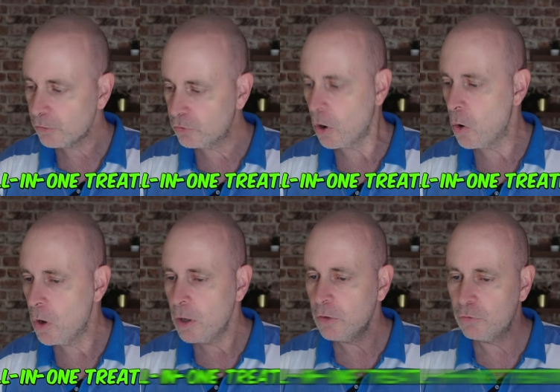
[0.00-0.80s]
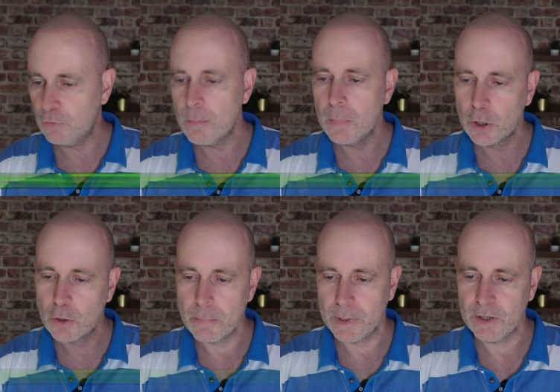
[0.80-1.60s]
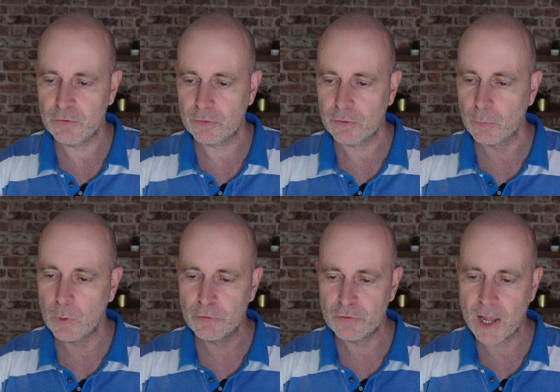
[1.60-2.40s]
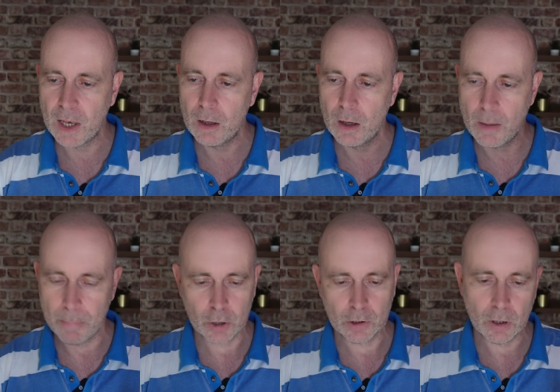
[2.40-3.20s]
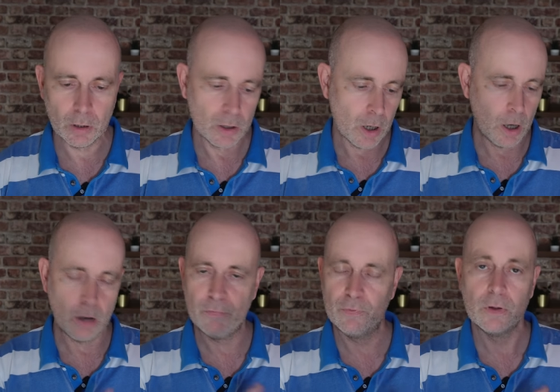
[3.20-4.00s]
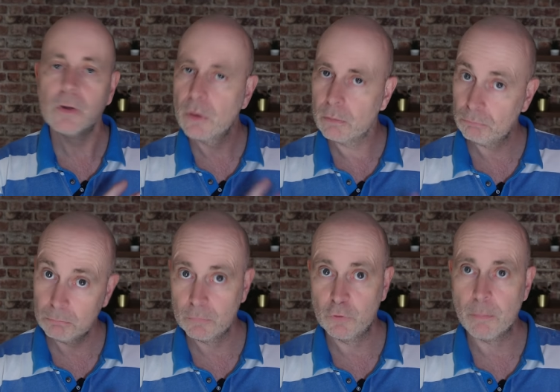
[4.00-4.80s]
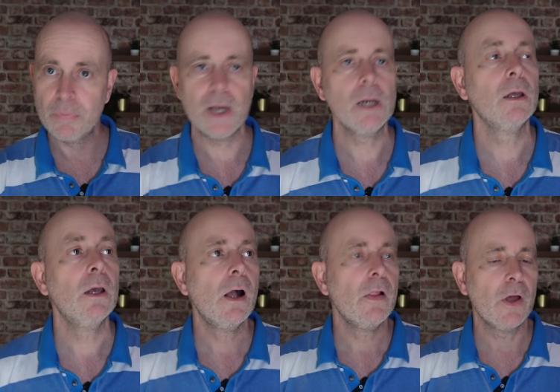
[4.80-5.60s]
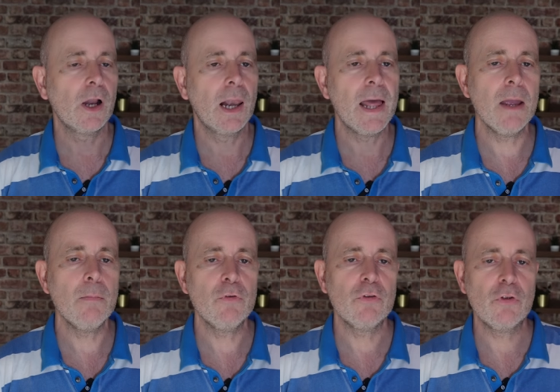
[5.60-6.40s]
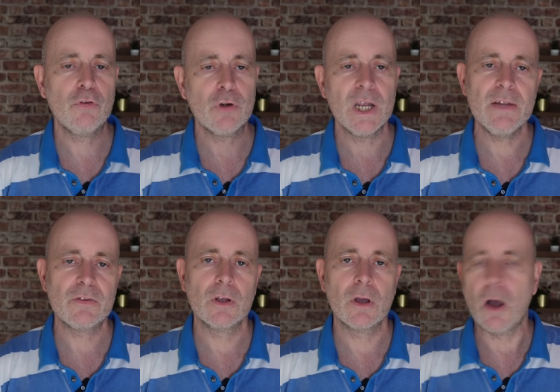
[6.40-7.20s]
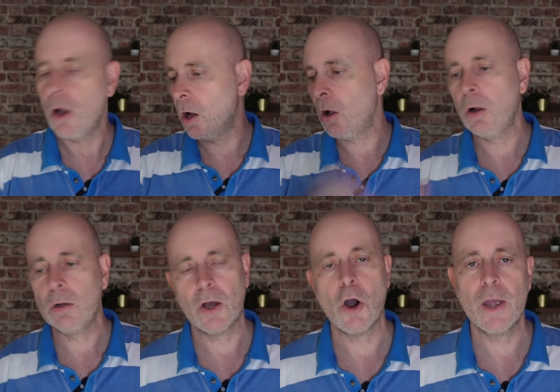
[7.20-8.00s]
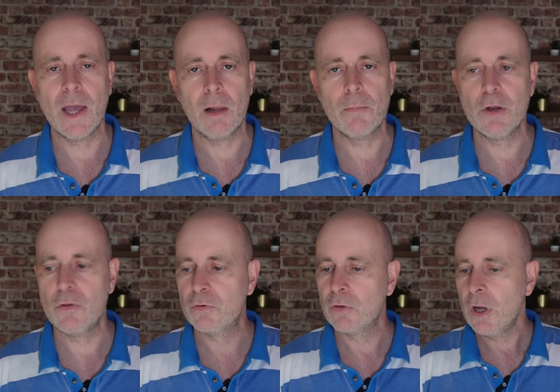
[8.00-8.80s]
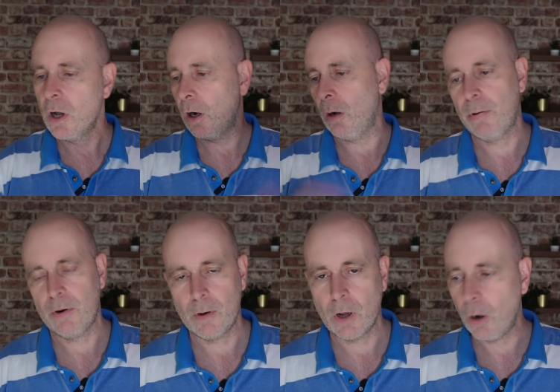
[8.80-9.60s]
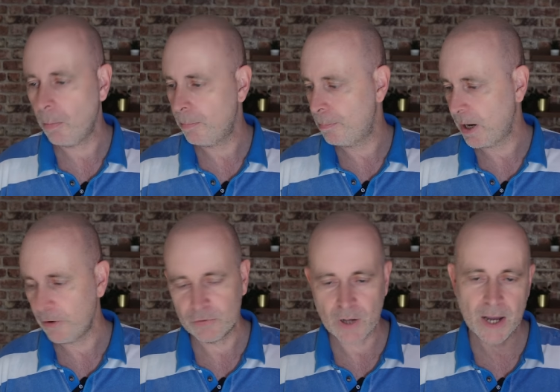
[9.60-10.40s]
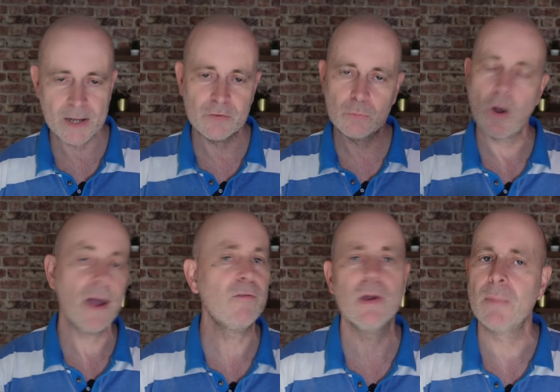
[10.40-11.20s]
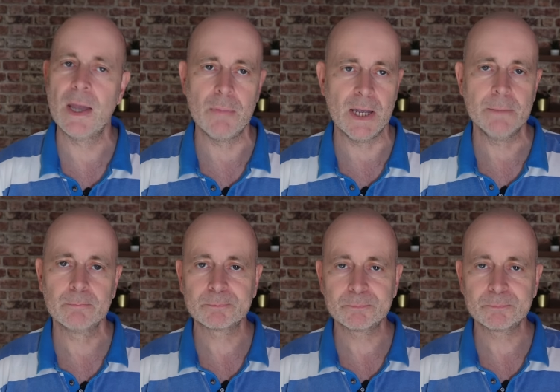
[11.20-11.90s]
So some companies will sell a bottle of something that claims to treat all koi ailments or all parasites, whatever it may be.